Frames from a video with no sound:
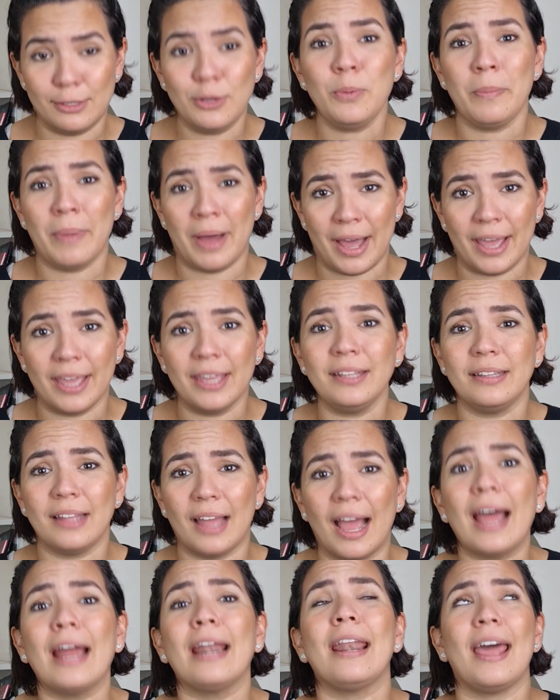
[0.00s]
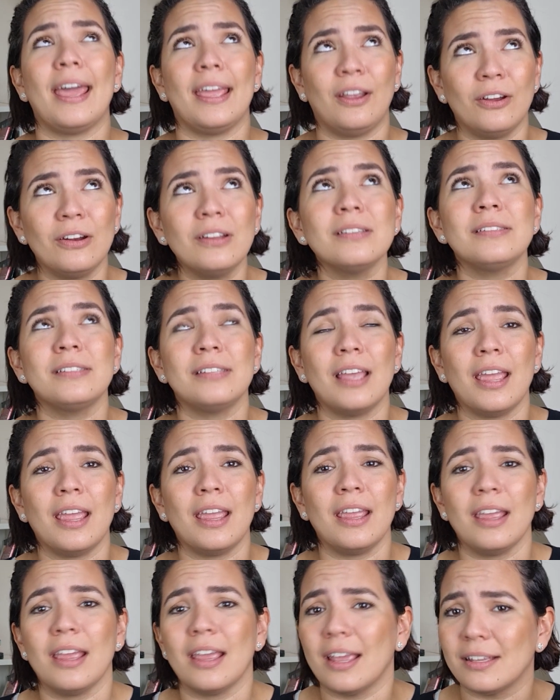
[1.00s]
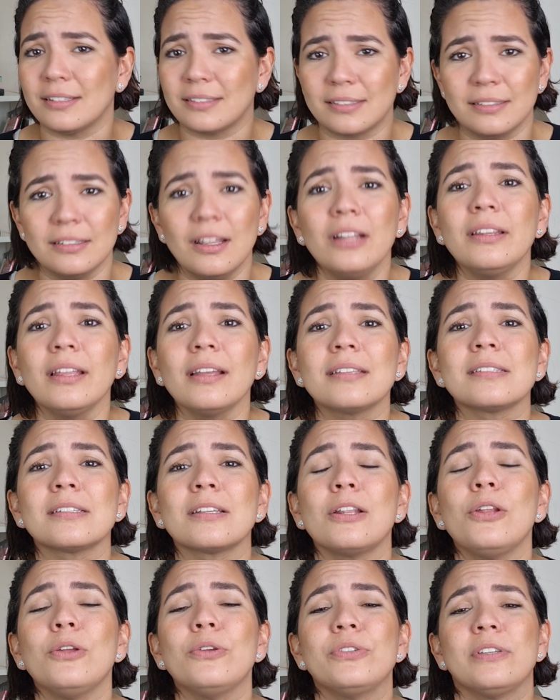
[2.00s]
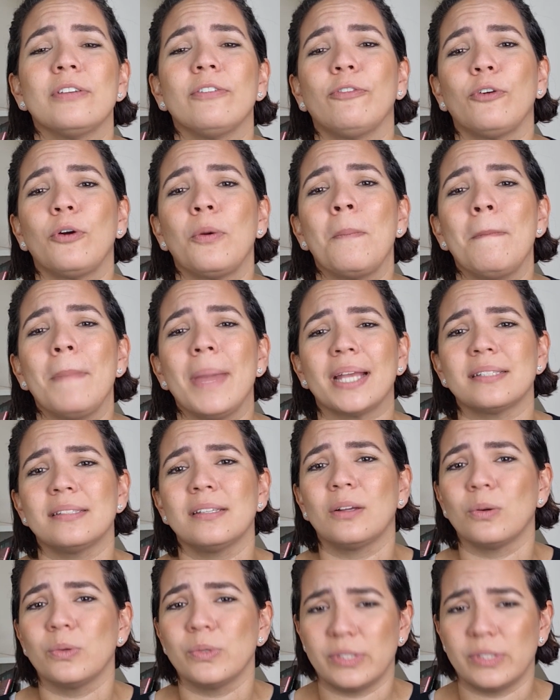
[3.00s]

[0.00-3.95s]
you might, and I gotta say, it's not exclusive for Mexico